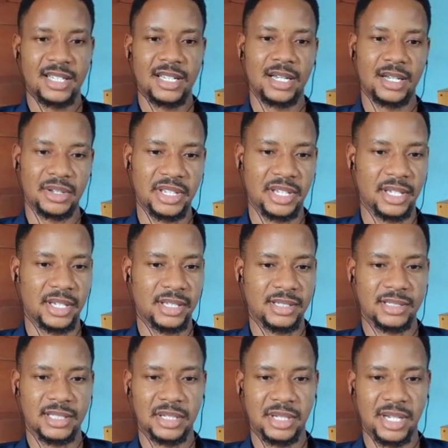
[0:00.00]
Okay,
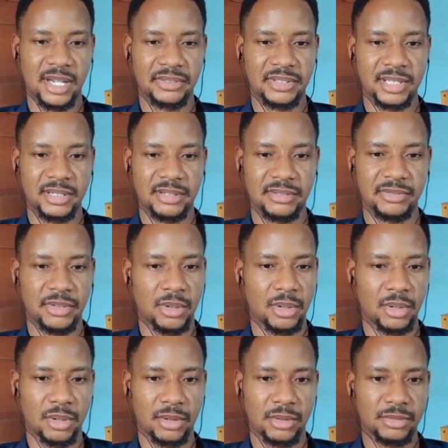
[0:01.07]
now you have
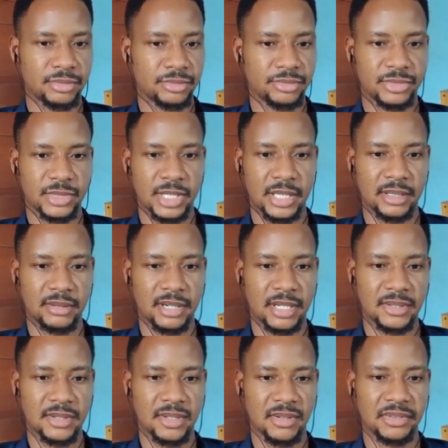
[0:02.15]
34 and the
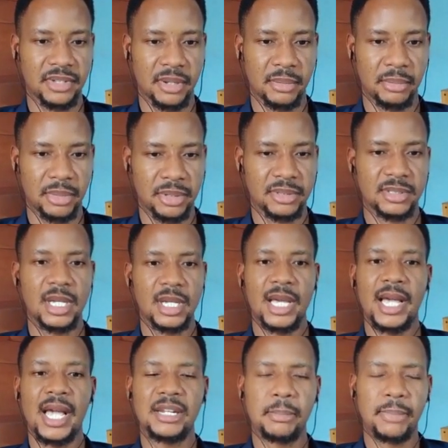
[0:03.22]
rest of them, but
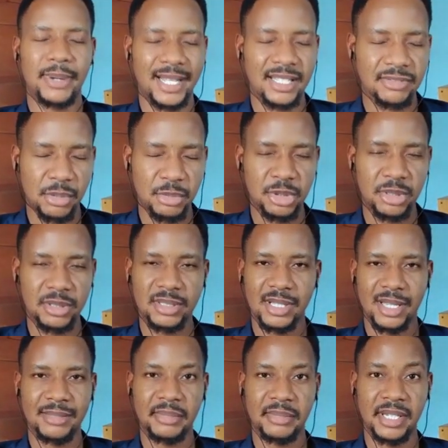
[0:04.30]
any platform you
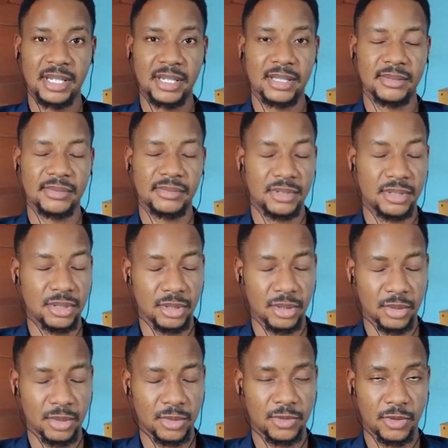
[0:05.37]
intend making
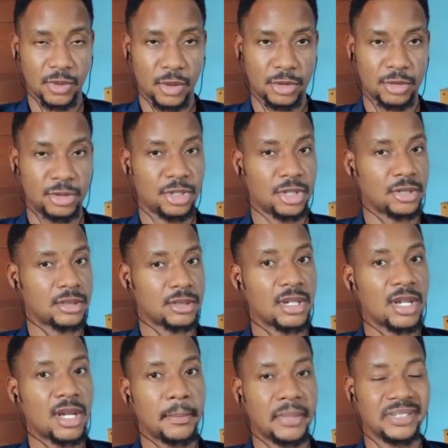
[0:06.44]
videos for, you just
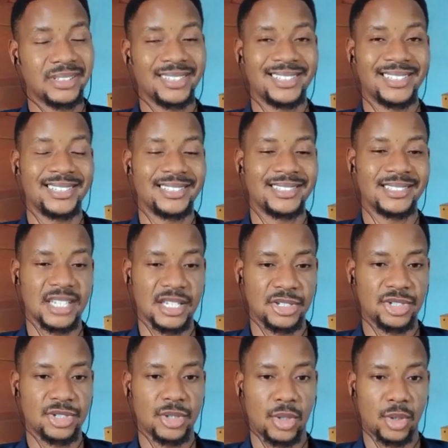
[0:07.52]
basically
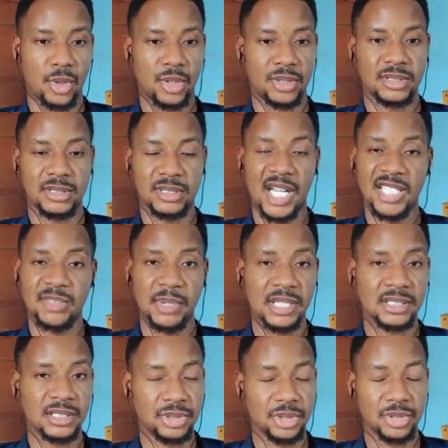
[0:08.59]
search on the
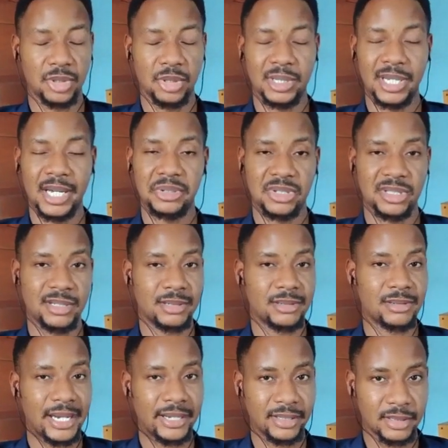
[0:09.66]
aspect ratio so you can use the
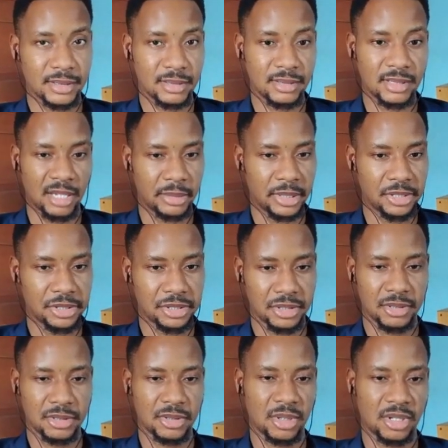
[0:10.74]
right
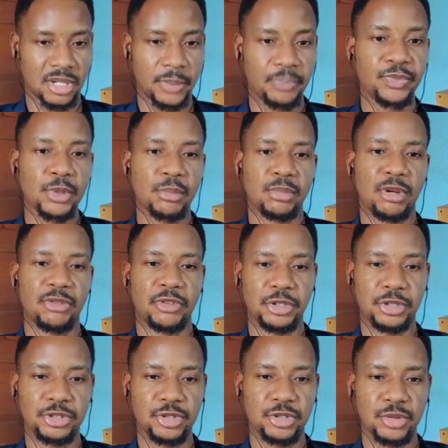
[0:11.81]
dimensions. Okay, but for
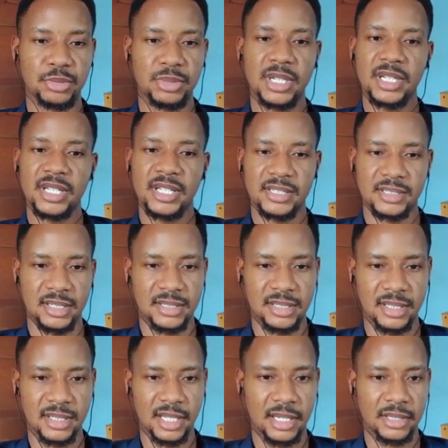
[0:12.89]
YouTube,
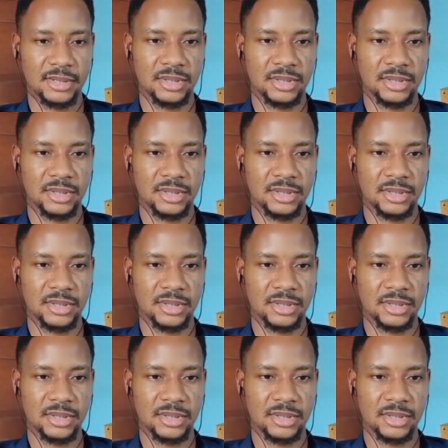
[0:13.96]
16:9.